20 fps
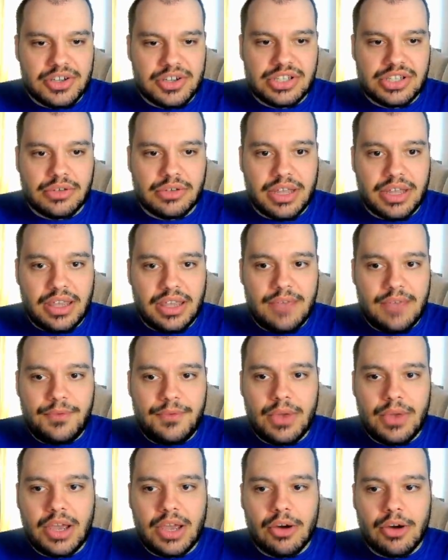So like if
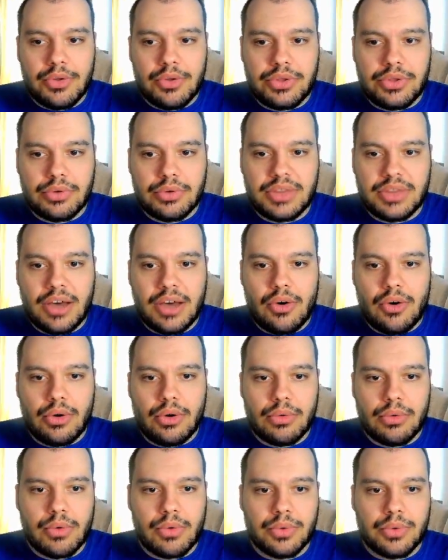you go through the
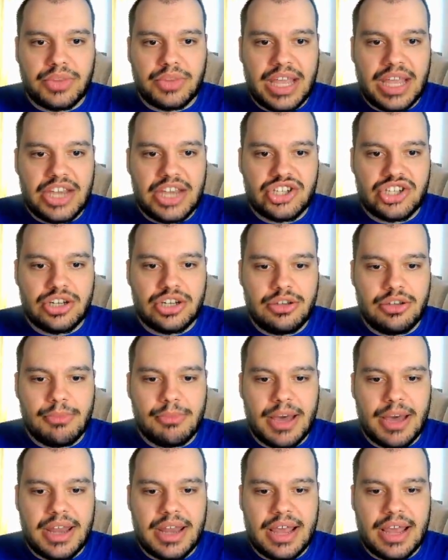whole rotation, you
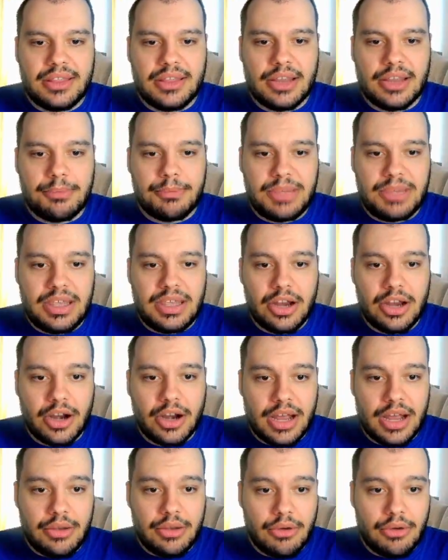might end up here
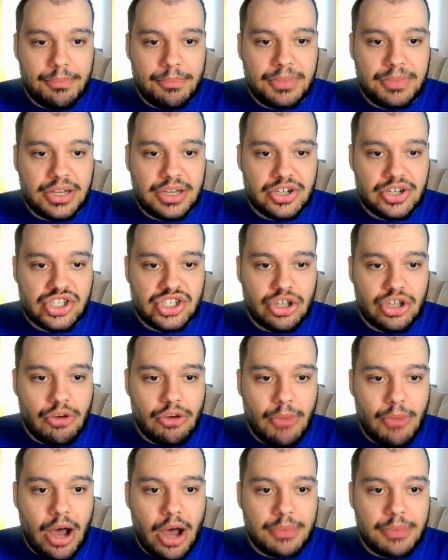and oh, there's no
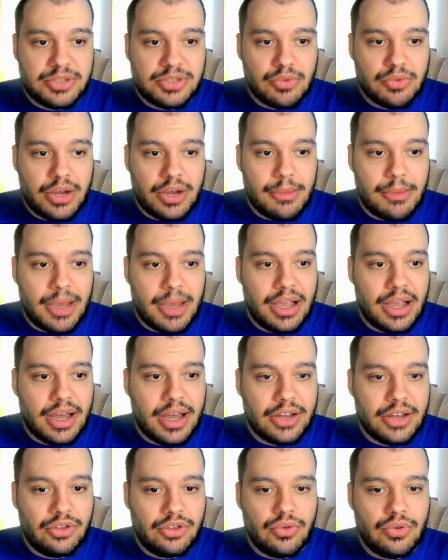mobs. What am I
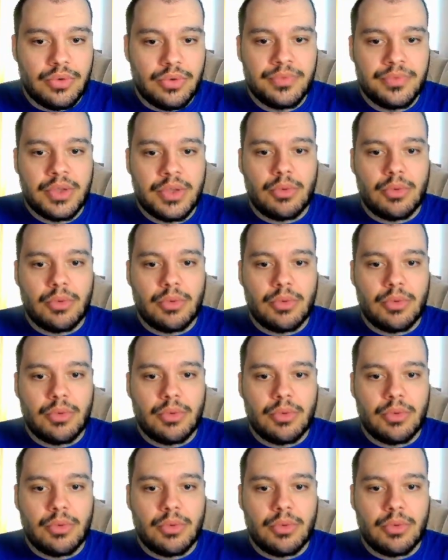gonna do?